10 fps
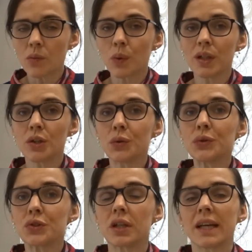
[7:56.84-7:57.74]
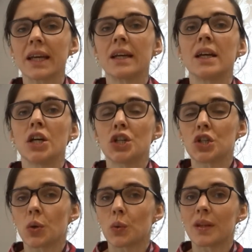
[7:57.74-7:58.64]
will usually
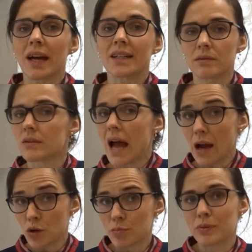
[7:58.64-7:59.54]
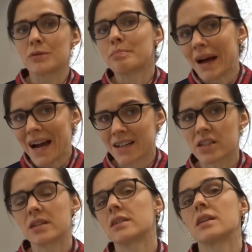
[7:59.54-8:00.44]
show that output pattern